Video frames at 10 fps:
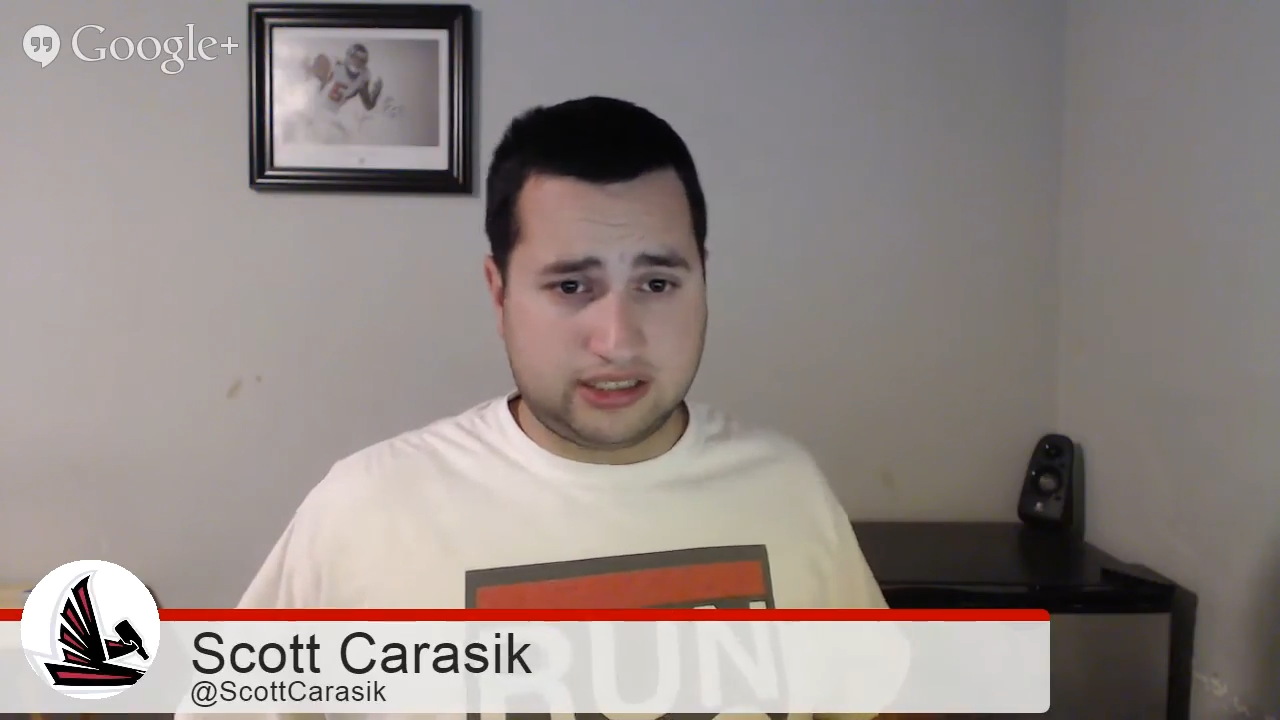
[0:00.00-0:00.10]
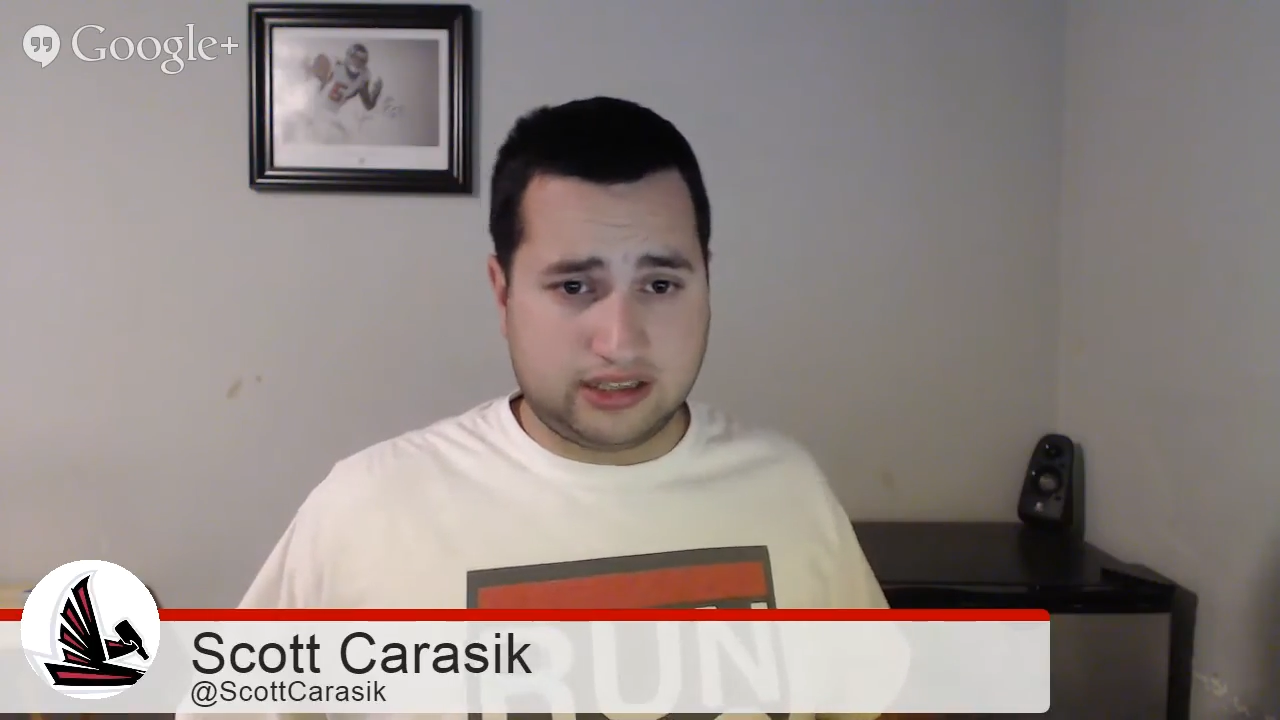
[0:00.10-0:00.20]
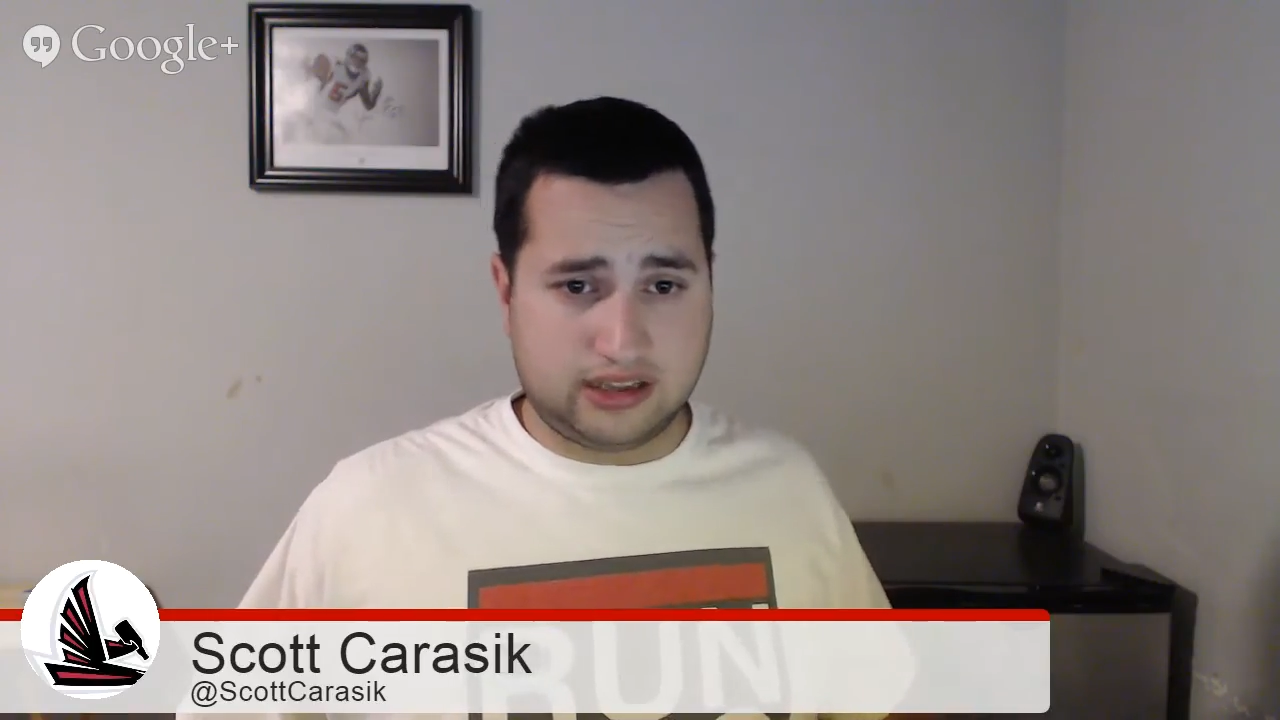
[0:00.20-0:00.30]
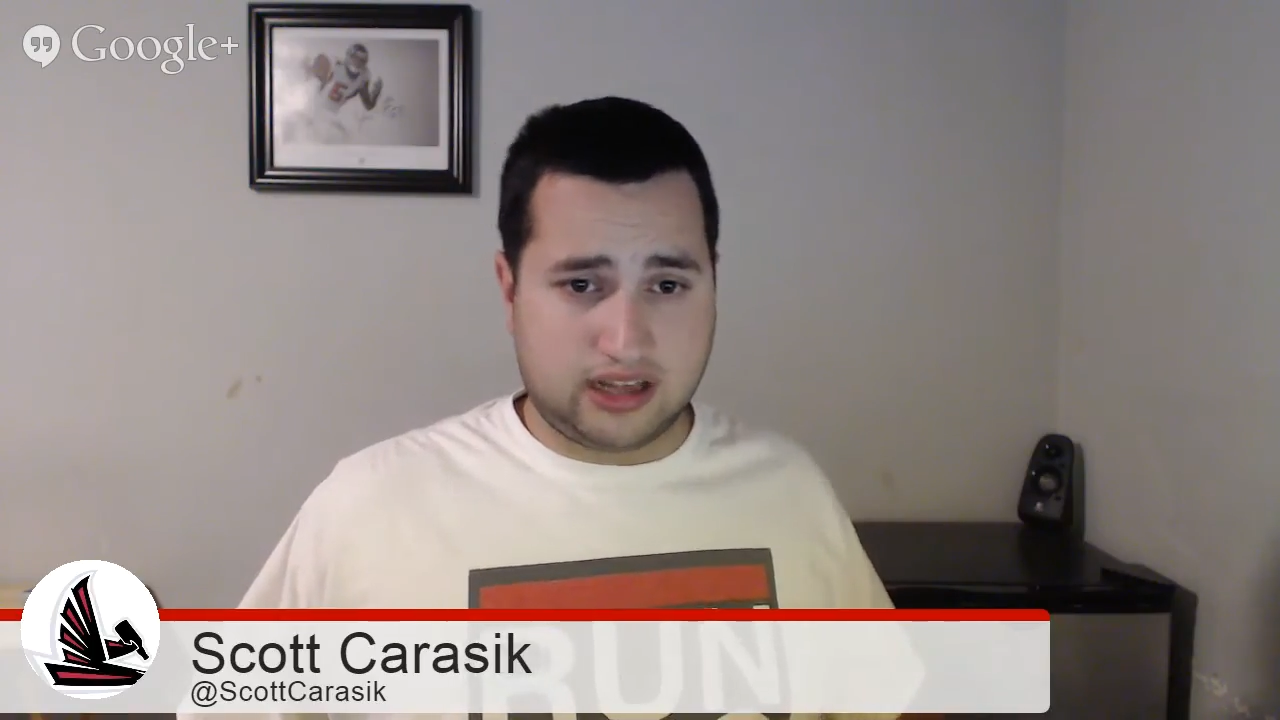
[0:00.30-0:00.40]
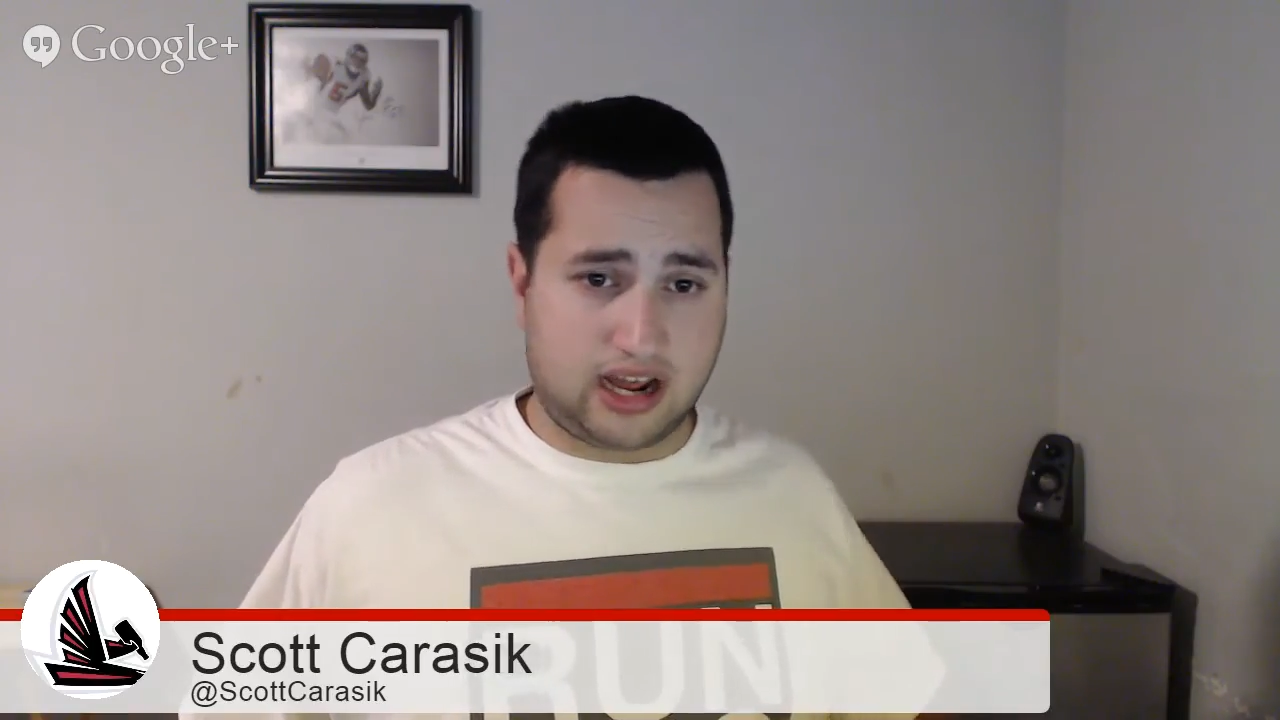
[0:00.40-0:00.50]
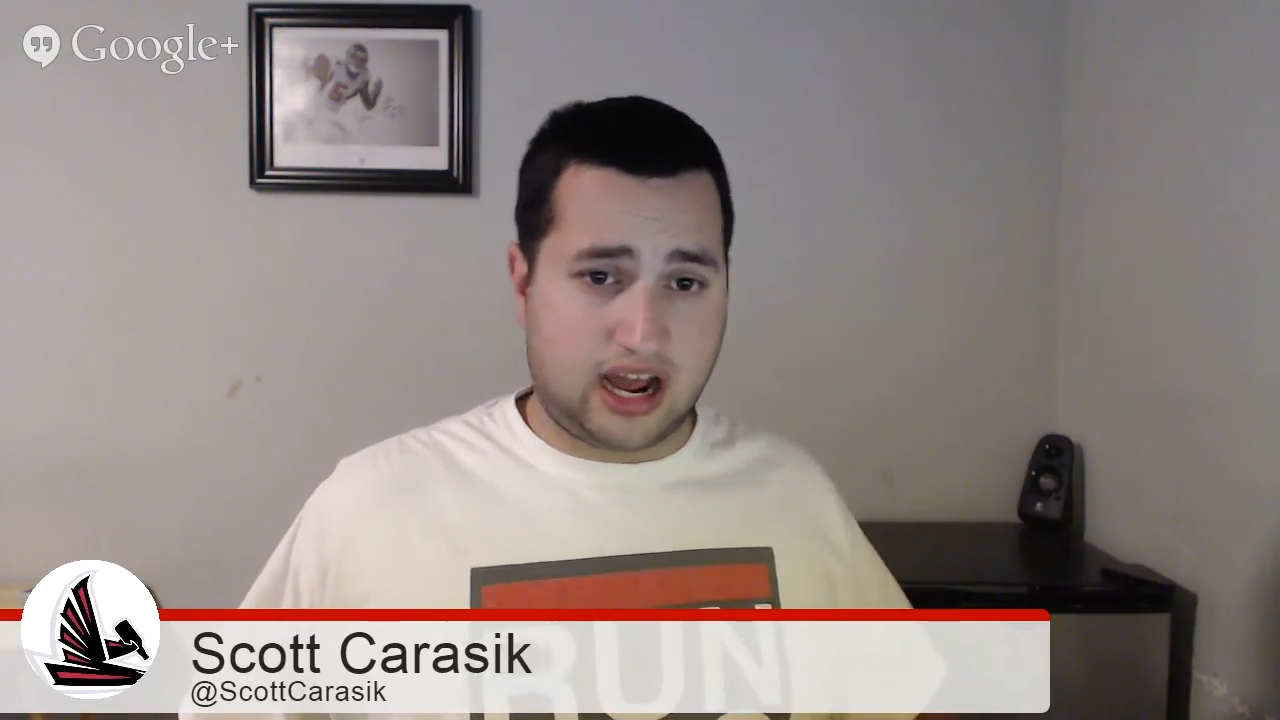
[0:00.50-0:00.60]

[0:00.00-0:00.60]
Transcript: that